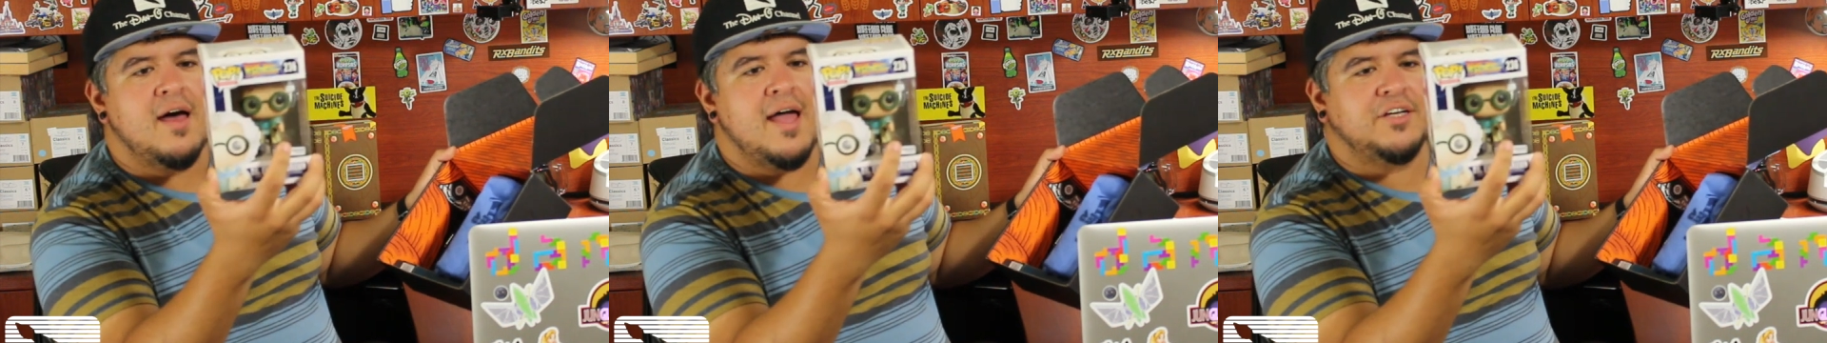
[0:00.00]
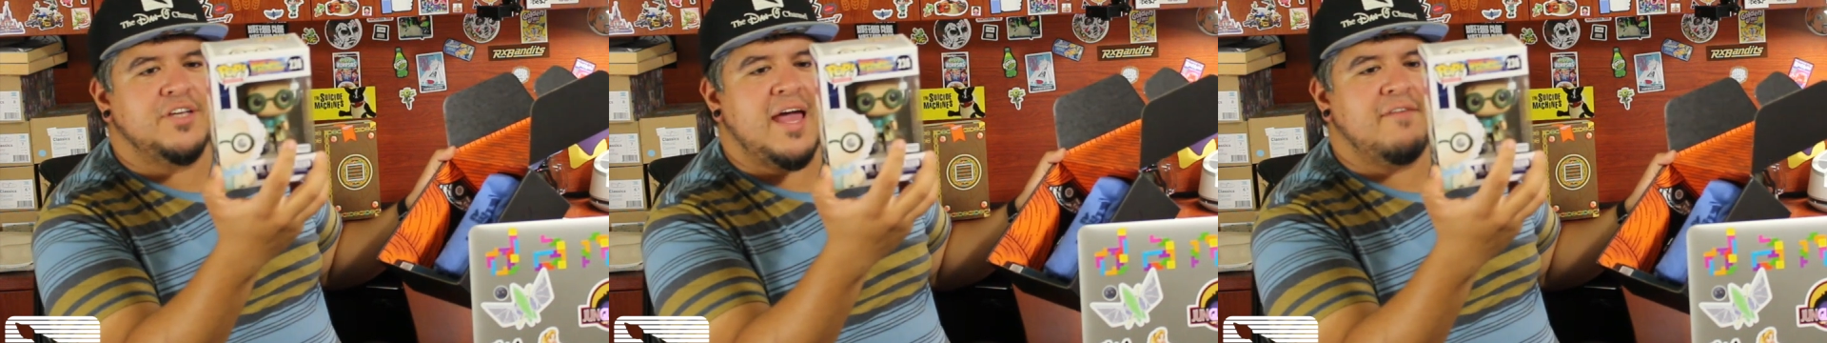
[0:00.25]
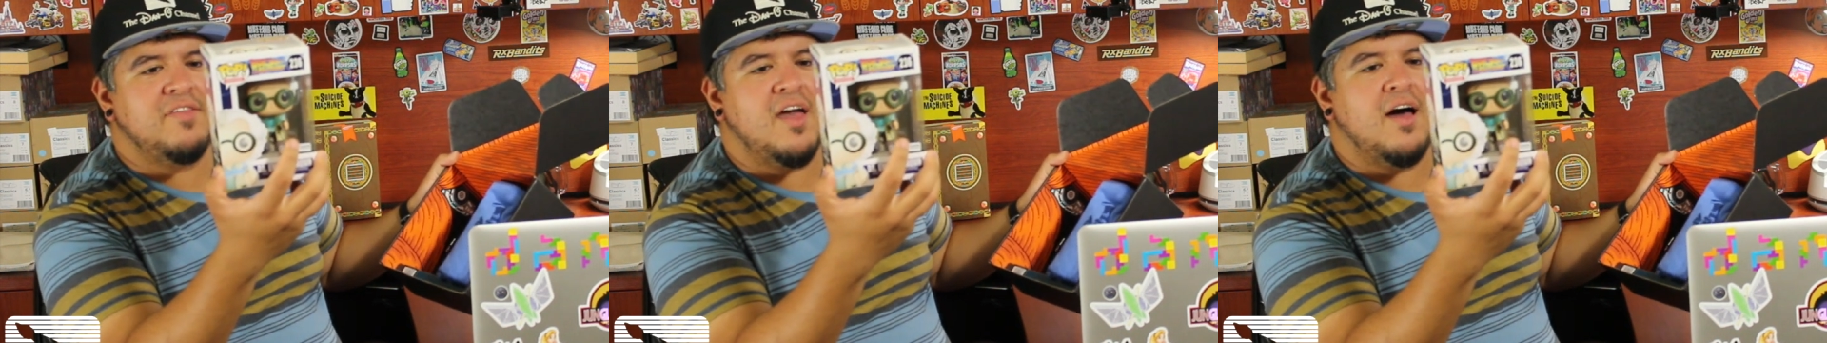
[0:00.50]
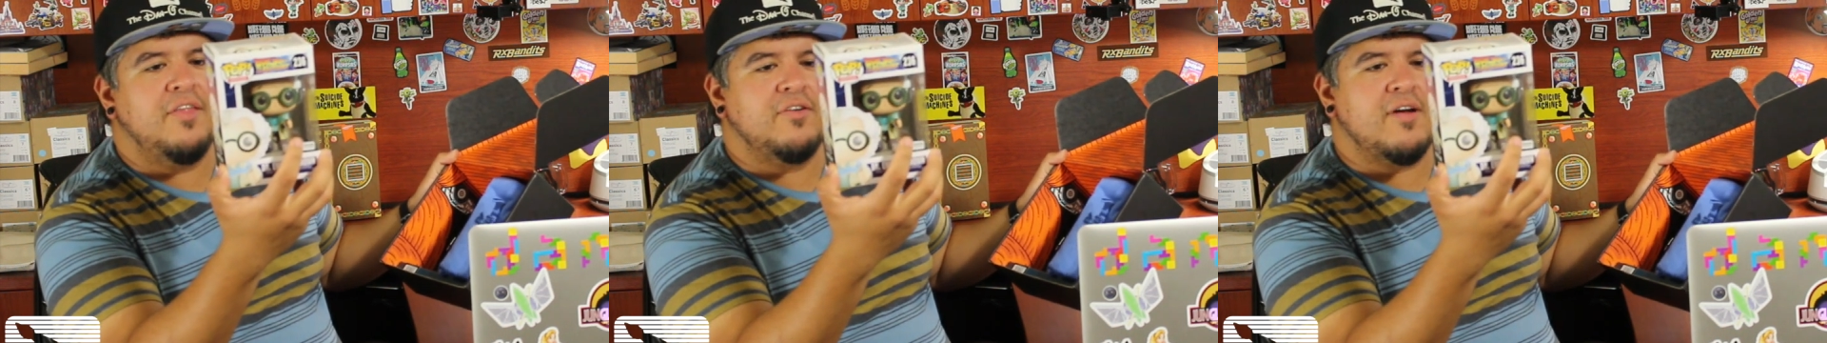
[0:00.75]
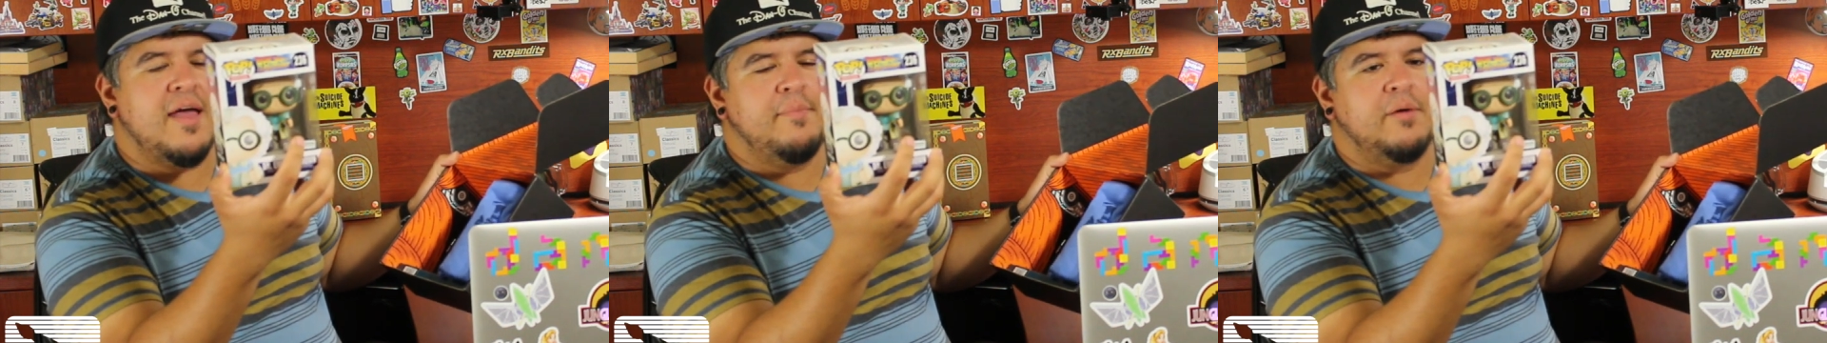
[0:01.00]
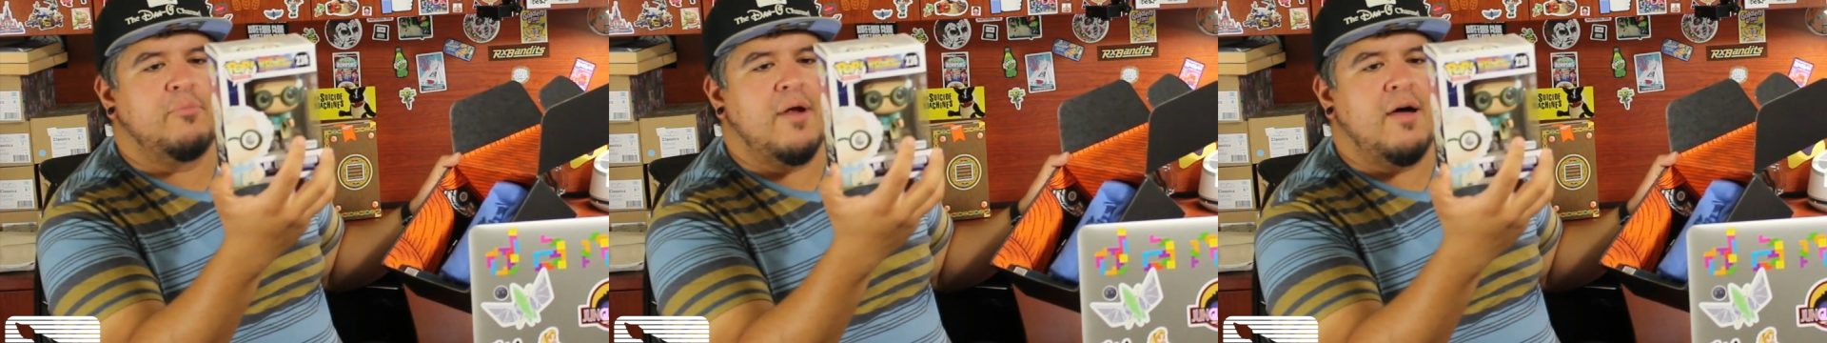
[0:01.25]
I actually have the other
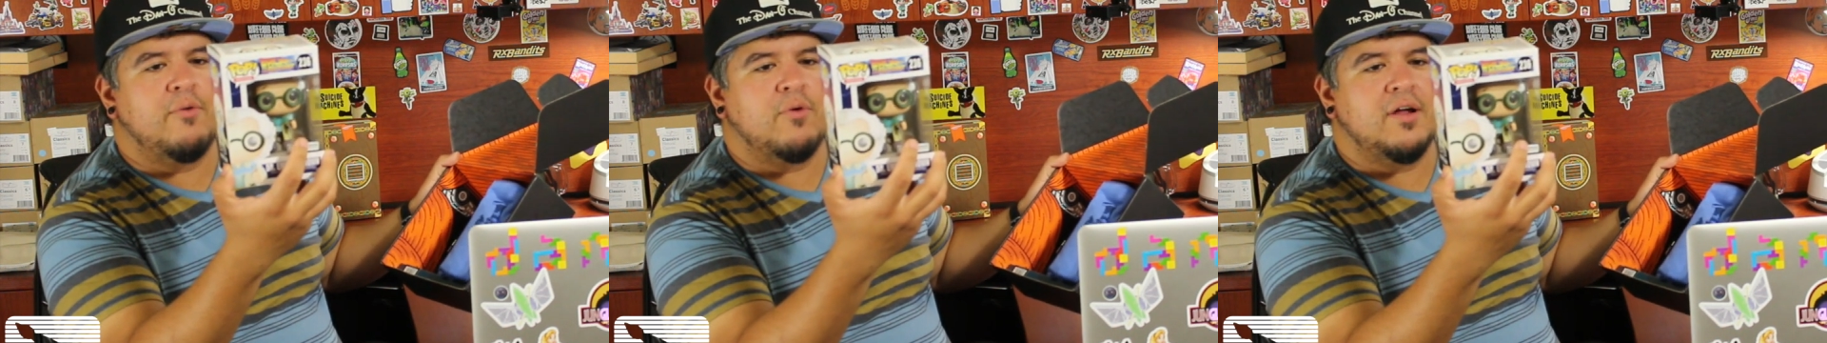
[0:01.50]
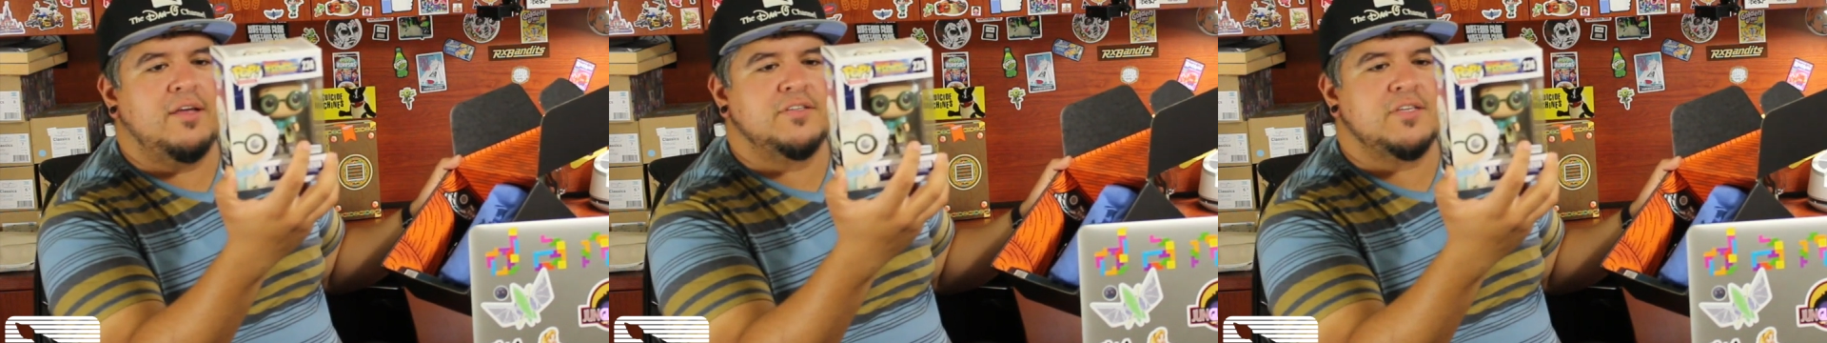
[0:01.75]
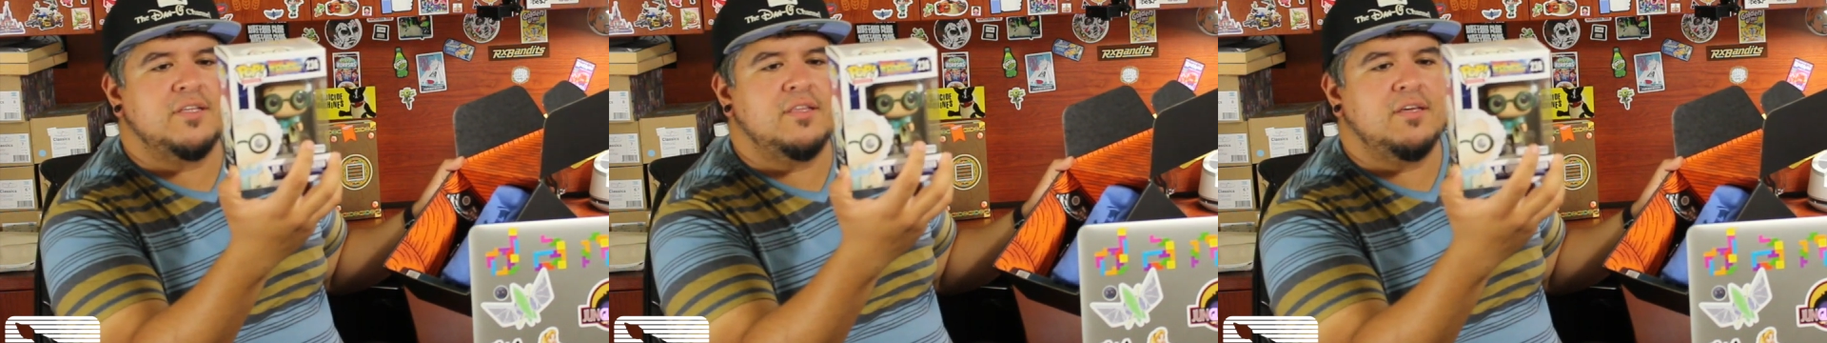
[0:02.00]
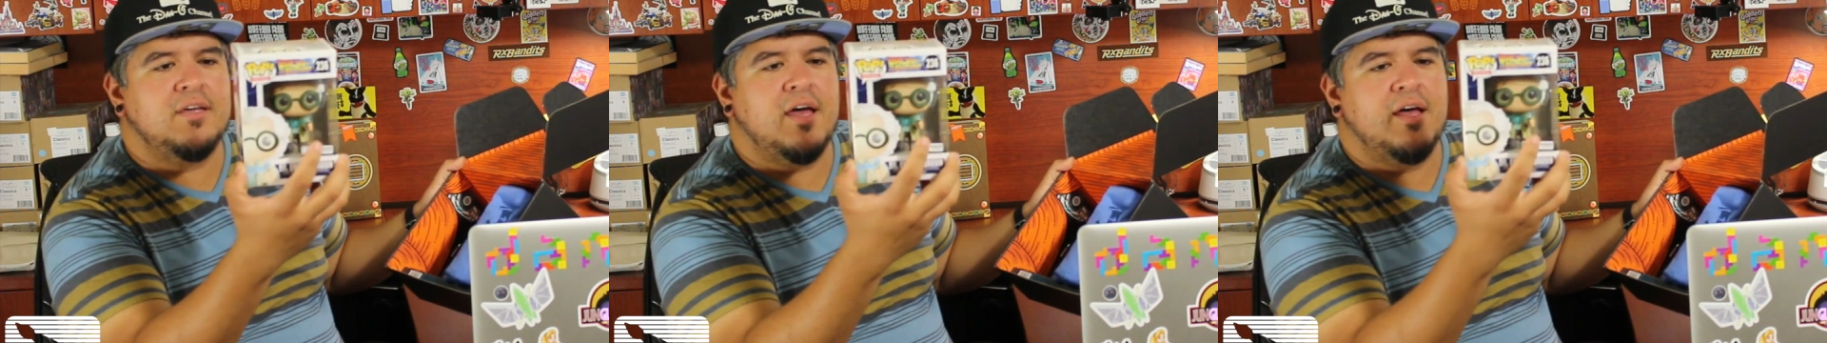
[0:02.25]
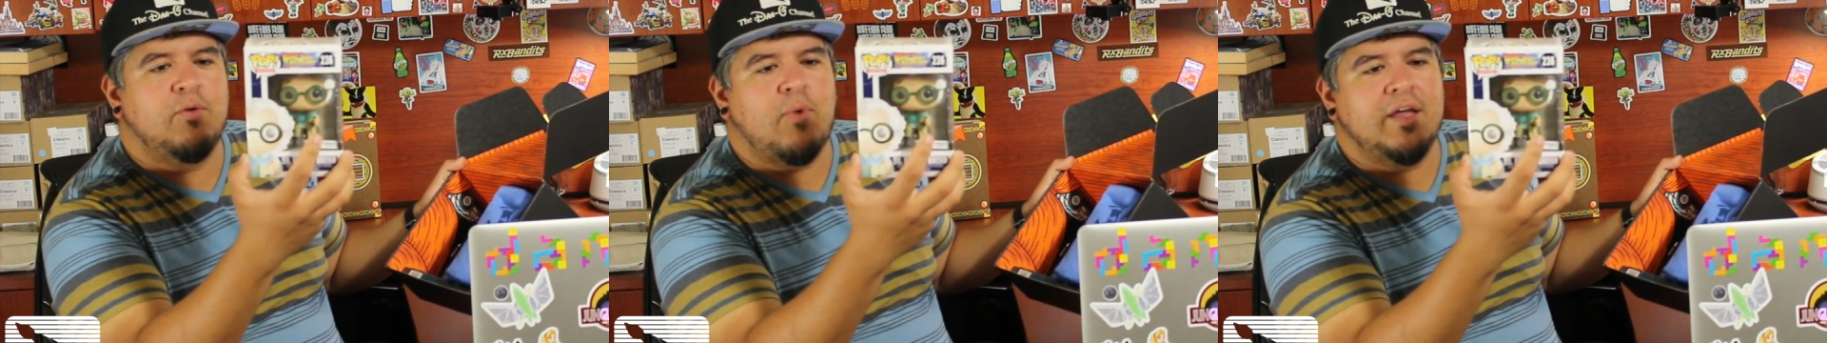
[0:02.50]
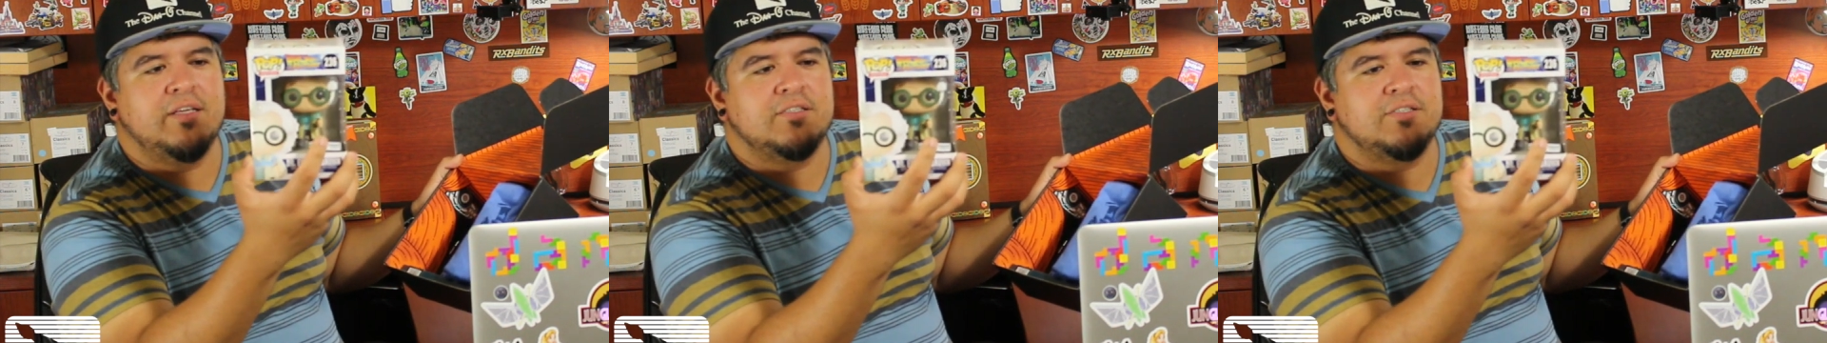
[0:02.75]
Emmett Brown where he's in the uh,
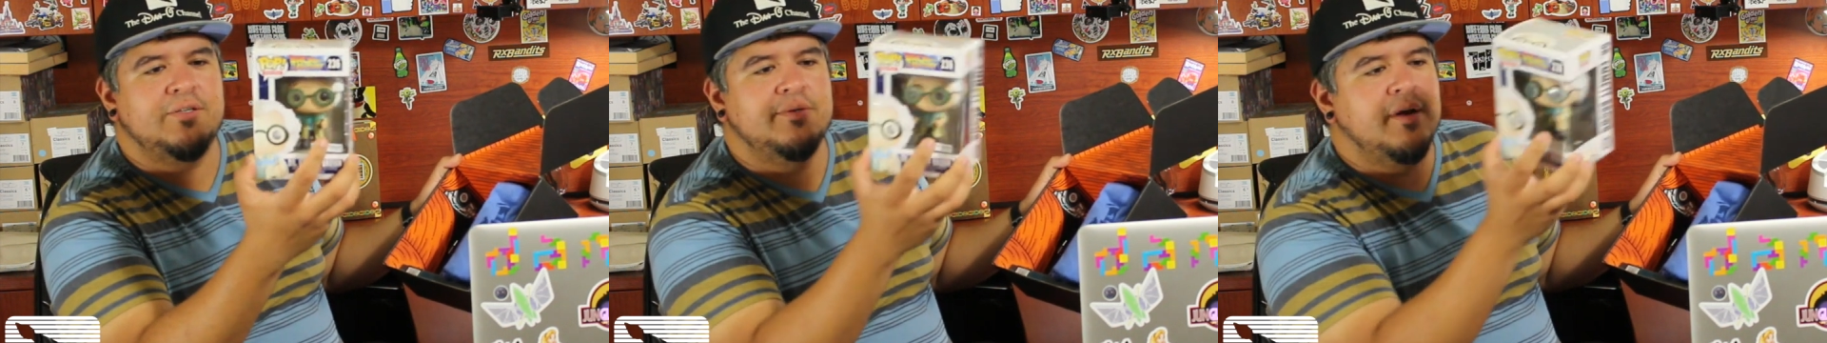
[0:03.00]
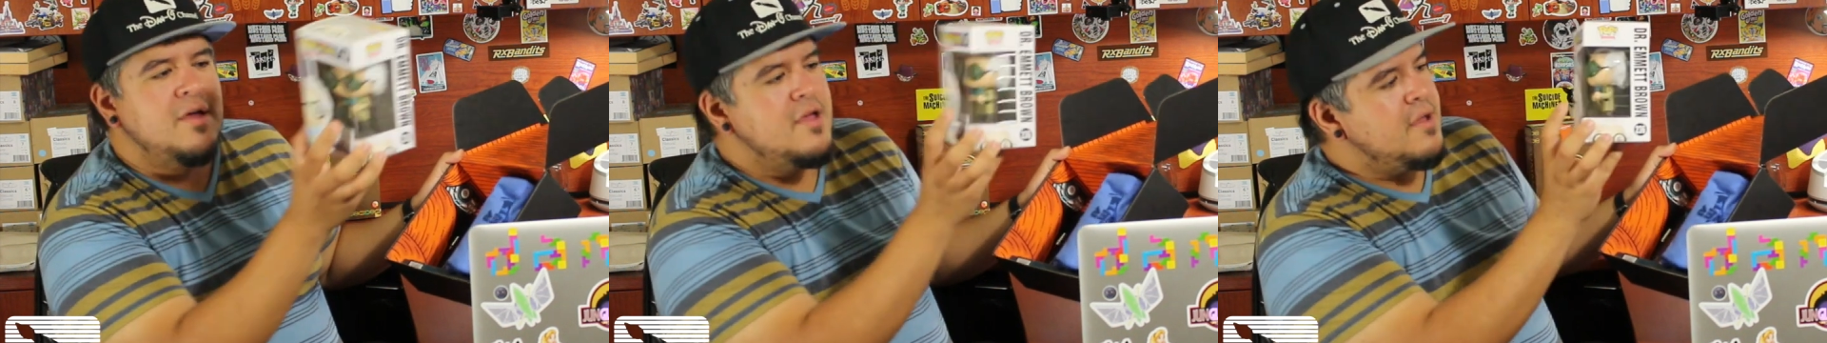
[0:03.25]
white suit,